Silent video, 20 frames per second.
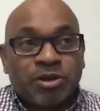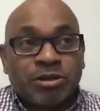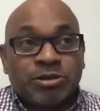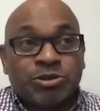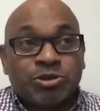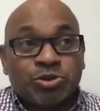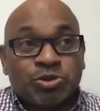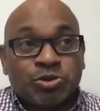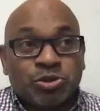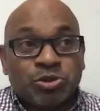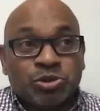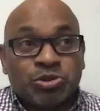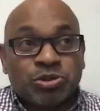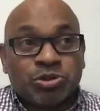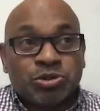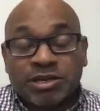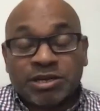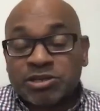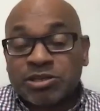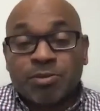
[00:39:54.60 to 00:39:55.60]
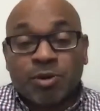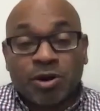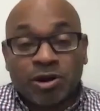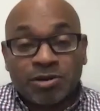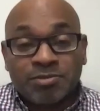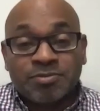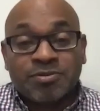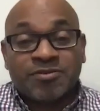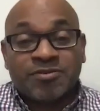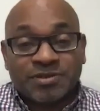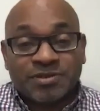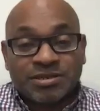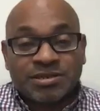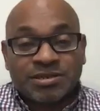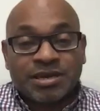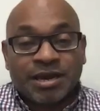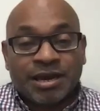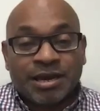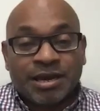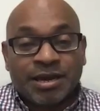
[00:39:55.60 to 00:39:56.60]
to get to the bottom of it.
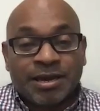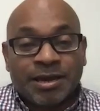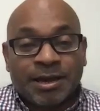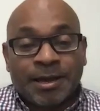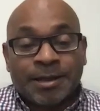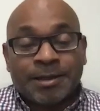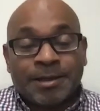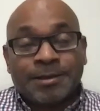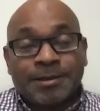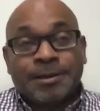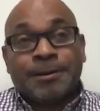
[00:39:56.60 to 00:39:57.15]
And